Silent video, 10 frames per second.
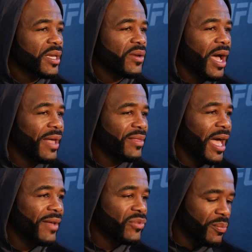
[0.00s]
you know, I
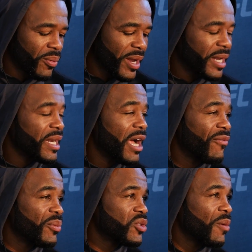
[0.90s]
have to break it down
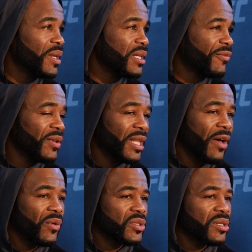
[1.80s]
from so many different
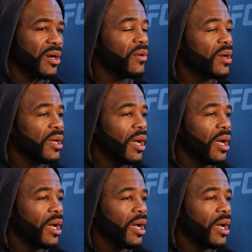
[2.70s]
levels, you know,